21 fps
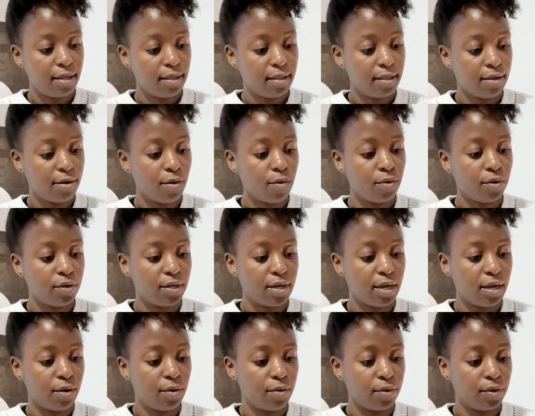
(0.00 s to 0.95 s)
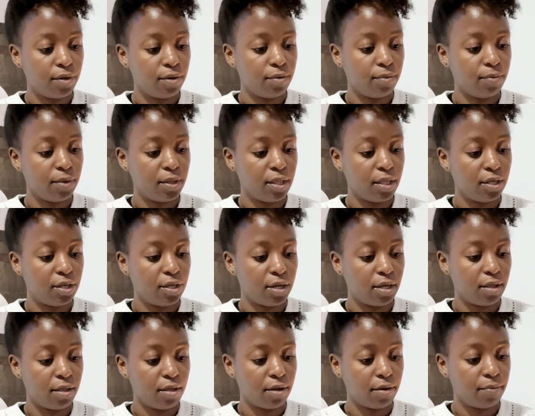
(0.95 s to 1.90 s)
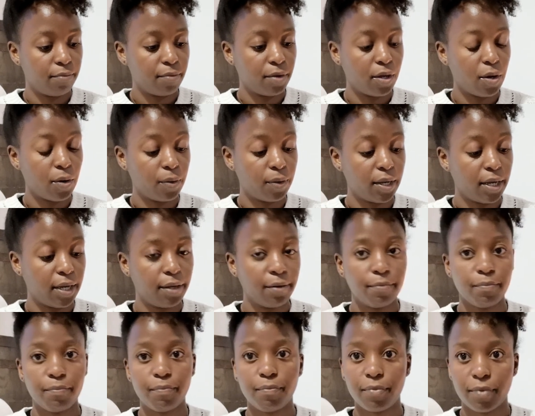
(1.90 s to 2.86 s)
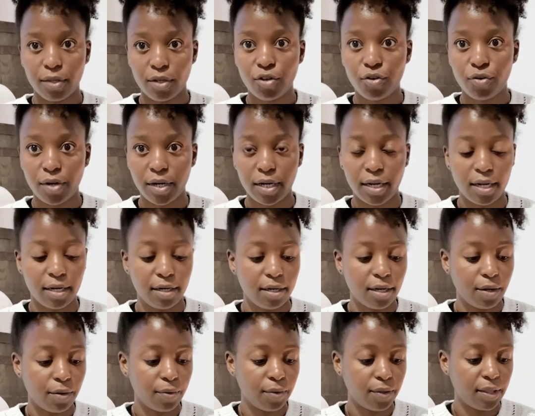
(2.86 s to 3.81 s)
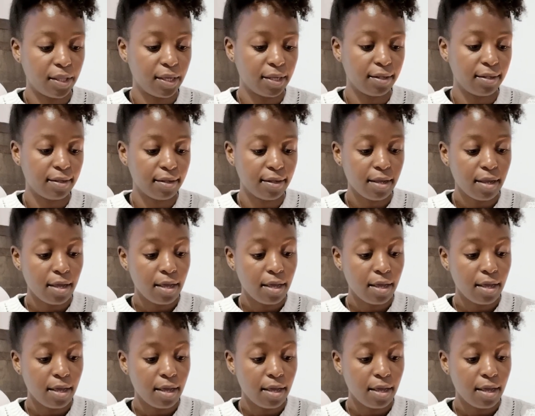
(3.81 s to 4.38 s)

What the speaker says: They're all tangled with each other. Okay, trying to untangle this.